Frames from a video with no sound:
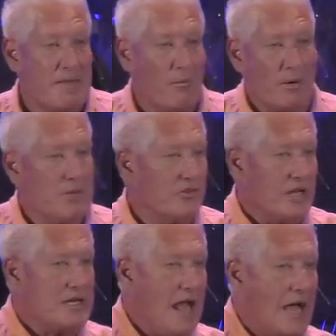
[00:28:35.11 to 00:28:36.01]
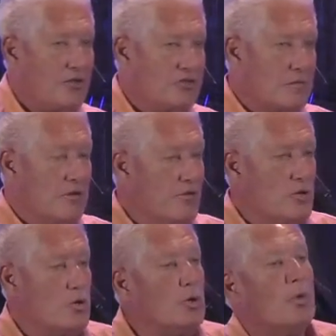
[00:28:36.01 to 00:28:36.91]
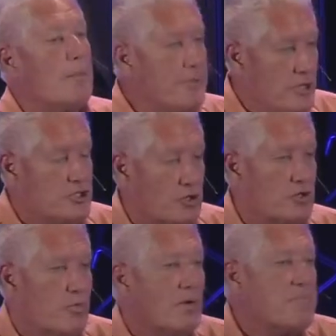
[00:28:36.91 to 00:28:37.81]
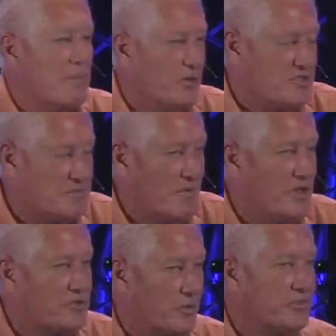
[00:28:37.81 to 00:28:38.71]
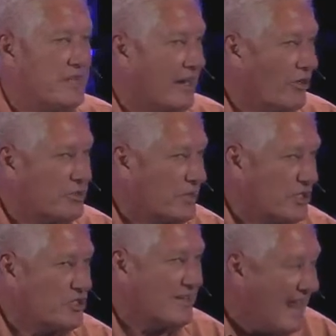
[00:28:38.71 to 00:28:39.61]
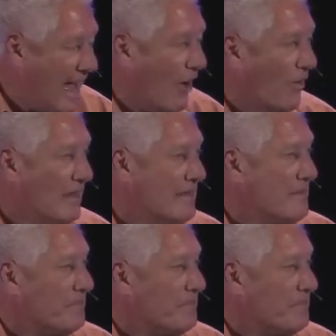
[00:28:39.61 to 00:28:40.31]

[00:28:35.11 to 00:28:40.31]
And what I'm going to say next, some of you who grew up in the church will remember some of this, though it's not our tradition now.